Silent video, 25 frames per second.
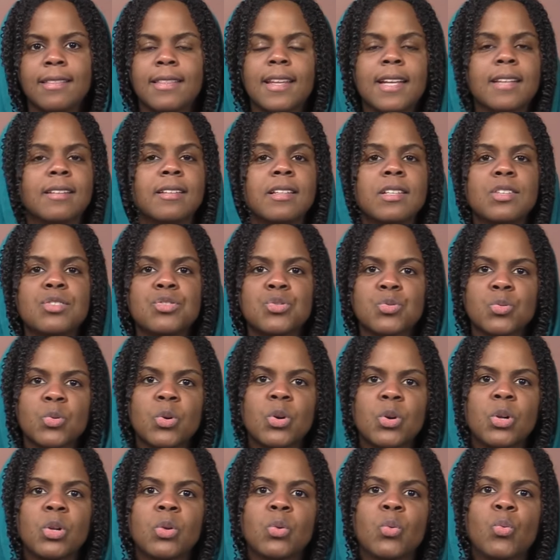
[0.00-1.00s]
that his
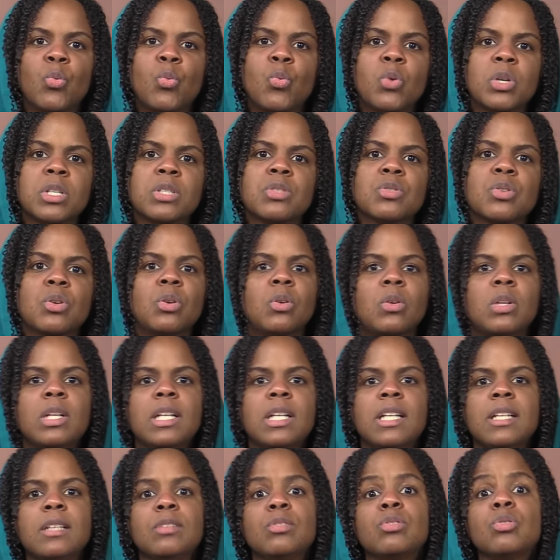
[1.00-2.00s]
role was
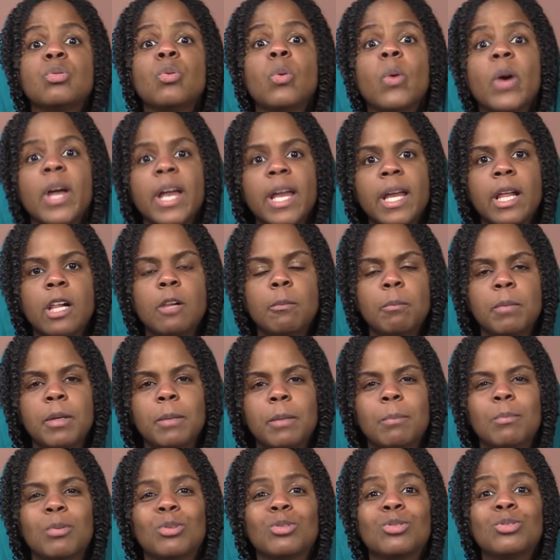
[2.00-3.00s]
only to help
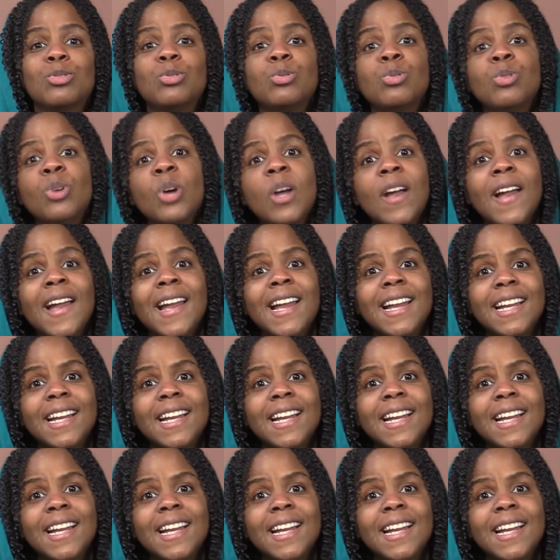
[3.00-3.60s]
people to